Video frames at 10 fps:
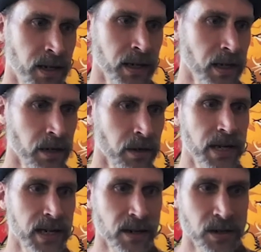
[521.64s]

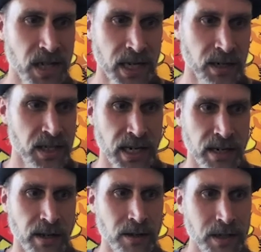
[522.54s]
integrating our
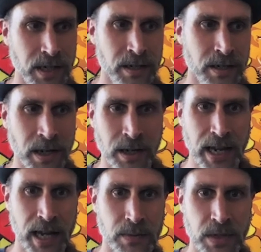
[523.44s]
psychedelic and
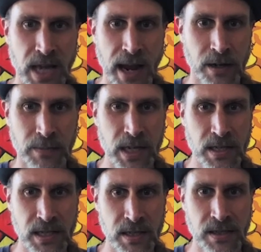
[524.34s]
cannabis
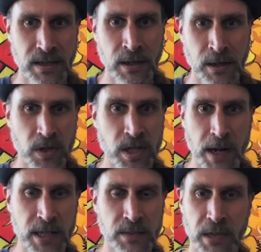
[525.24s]
sacraments as
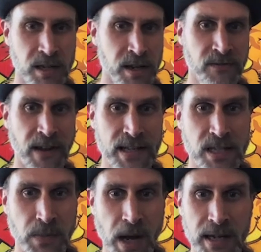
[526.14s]
responsibly and as fast as
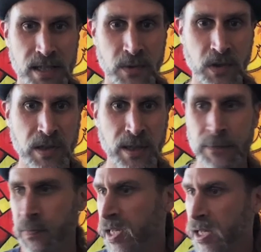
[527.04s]
possible.
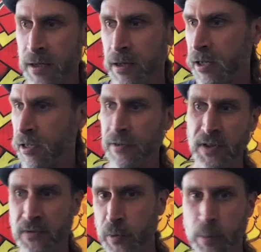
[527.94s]
And even
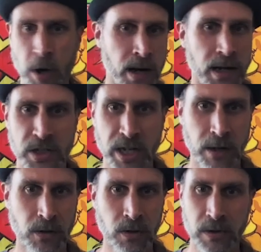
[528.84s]
if we brought on
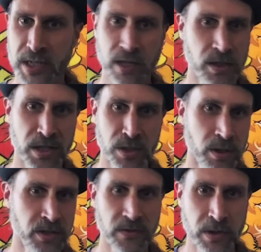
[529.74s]
shareholders, they couldn't sue
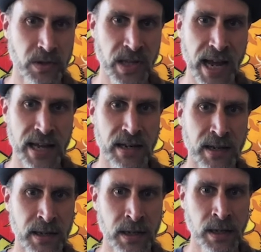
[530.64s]
us for doing that.
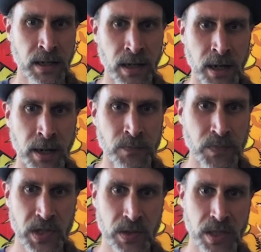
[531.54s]

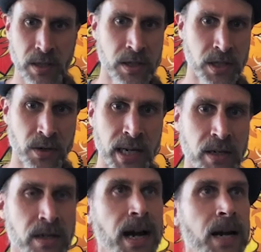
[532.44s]
So it's a great
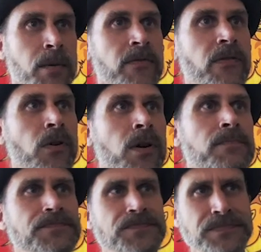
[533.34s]
hybrid
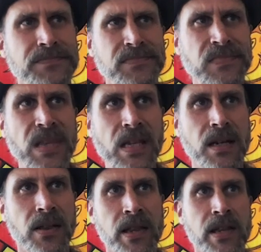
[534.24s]
form.
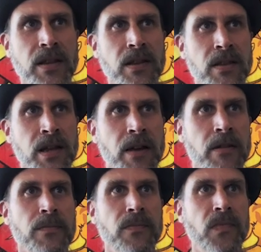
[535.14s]
The
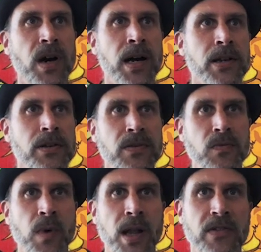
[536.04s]
other
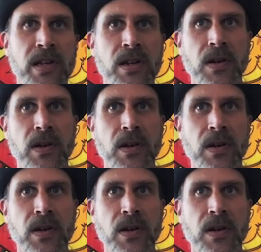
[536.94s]
relevant